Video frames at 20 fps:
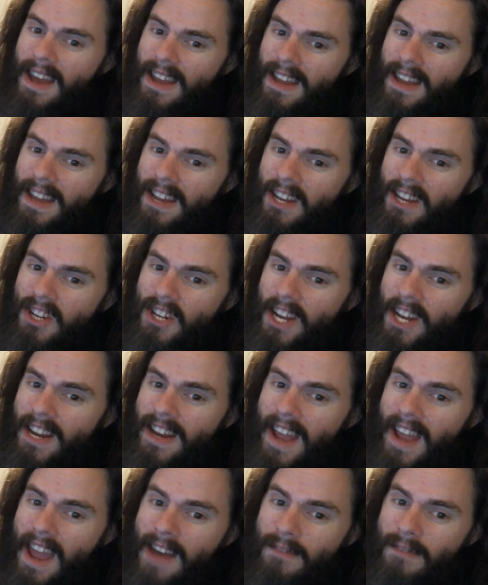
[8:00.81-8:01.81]
each and
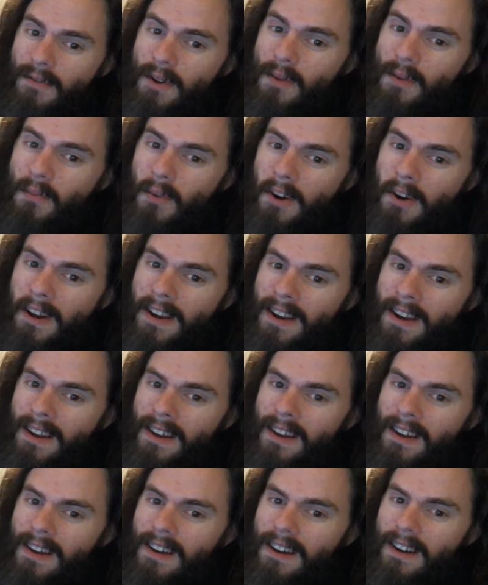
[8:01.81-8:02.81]
every one
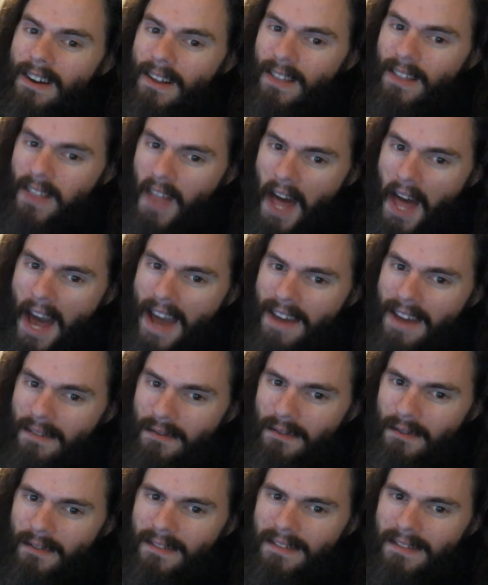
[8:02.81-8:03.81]
alive,
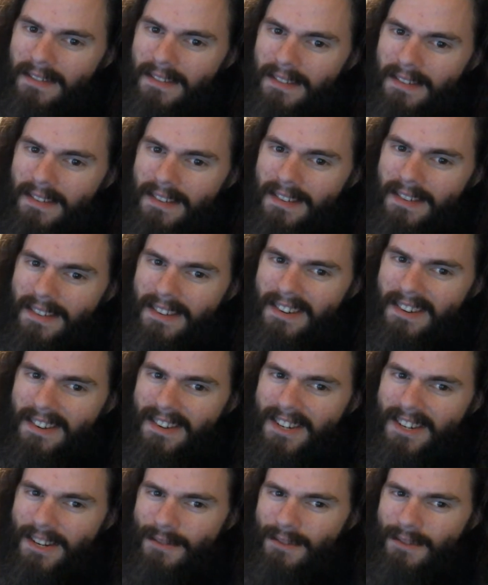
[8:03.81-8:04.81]

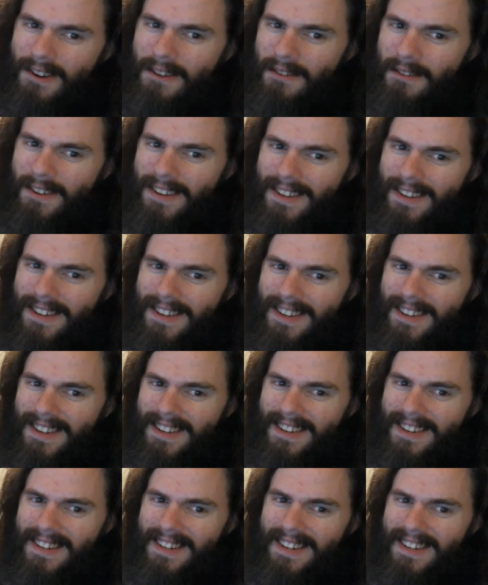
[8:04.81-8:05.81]
she wrote.
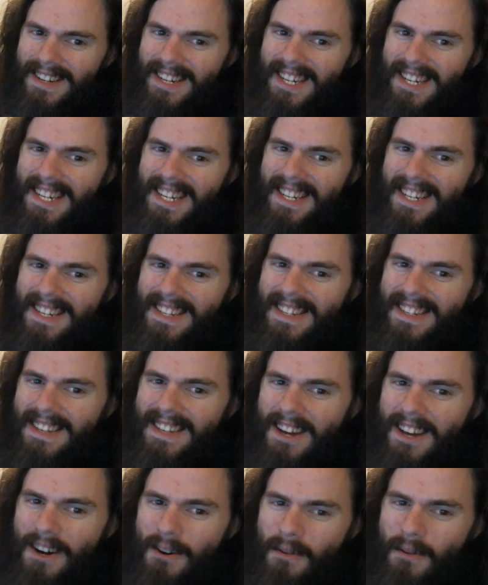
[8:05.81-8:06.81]

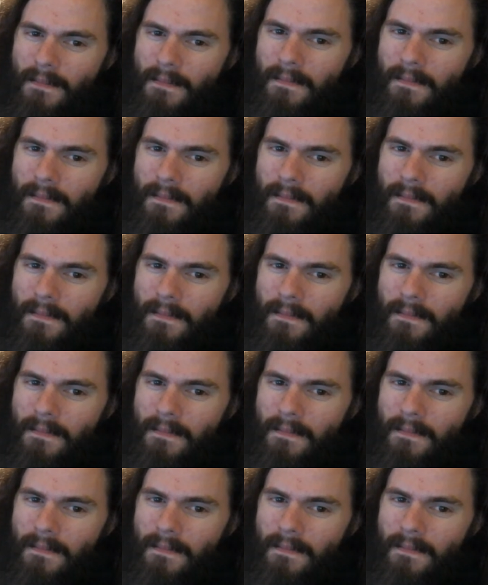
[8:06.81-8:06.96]
So,